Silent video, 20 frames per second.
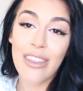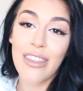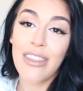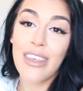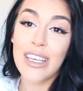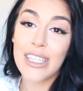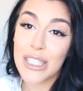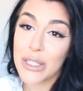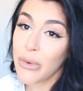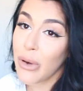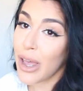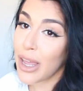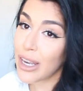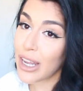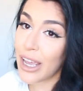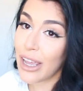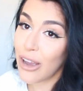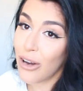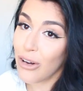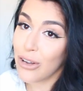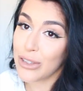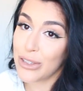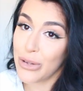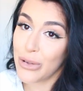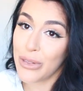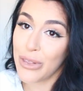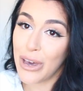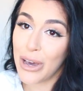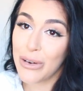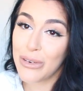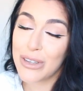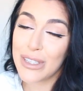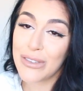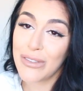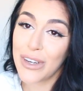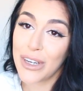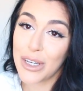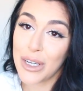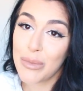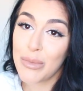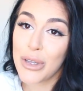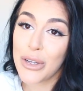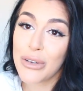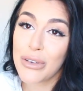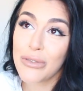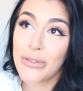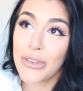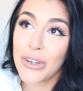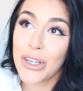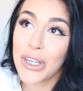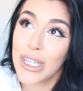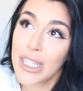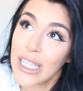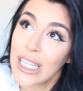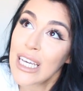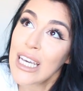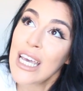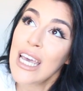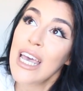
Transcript: This one I also thought was very beautiful,